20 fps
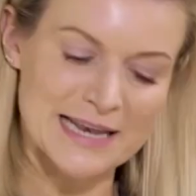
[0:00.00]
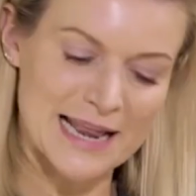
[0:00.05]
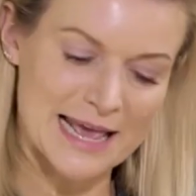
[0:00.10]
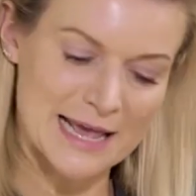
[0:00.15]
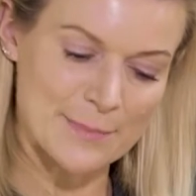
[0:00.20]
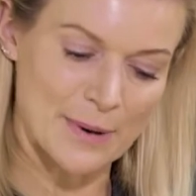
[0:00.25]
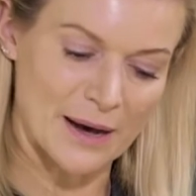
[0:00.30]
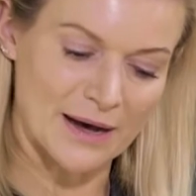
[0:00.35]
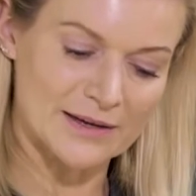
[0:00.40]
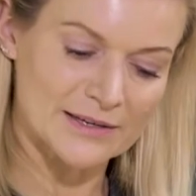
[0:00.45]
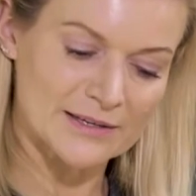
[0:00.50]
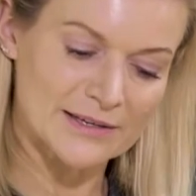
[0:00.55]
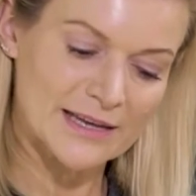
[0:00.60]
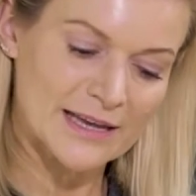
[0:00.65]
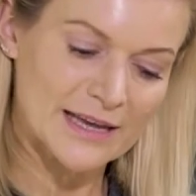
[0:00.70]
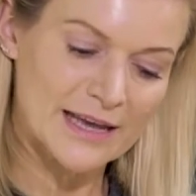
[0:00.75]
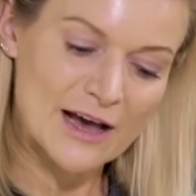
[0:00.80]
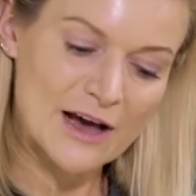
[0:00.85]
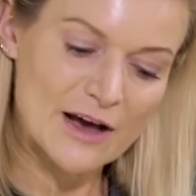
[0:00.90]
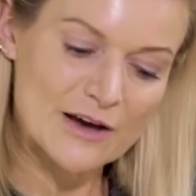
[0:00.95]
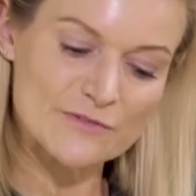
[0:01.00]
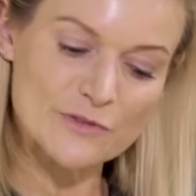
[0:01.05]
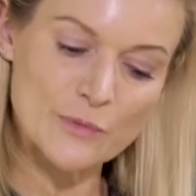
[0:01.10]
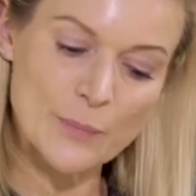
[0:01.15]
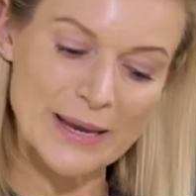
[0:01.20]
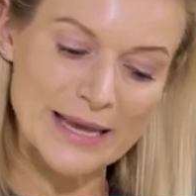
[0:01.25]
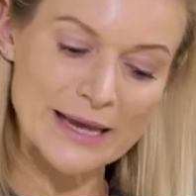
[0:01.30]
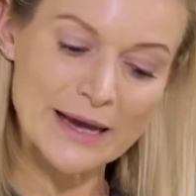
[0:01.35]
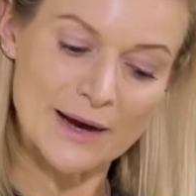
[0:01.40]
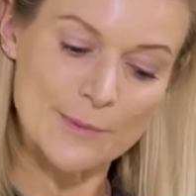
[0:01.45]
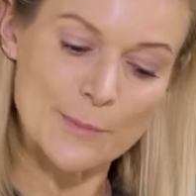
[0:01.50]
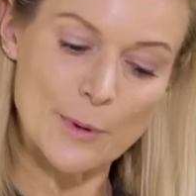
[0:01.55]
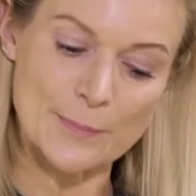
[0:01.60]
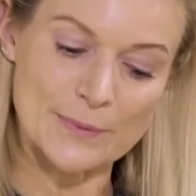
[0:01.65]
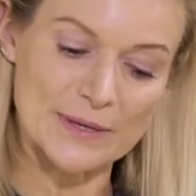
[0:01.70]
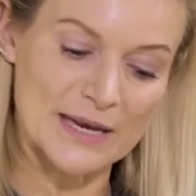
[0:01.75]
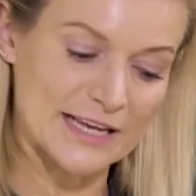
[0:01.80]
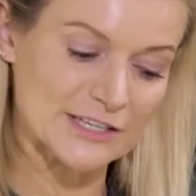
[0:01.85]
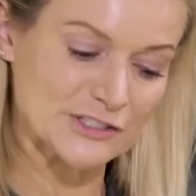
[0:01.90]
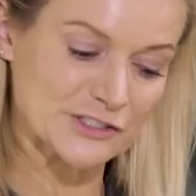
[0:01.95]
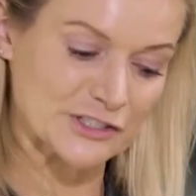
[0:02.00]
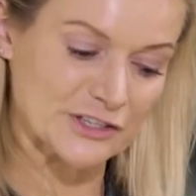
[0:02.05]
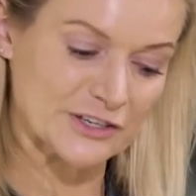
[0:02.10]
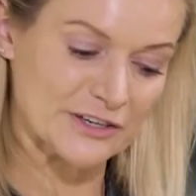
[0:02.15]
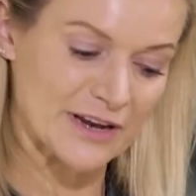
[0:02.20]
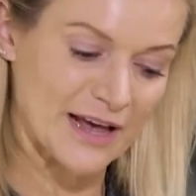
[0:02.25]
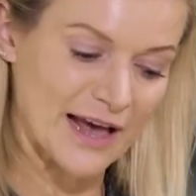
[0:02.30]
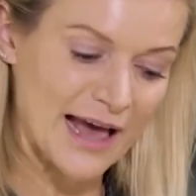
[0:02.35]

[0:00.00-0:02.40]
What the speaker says: labour of the Uyghur population.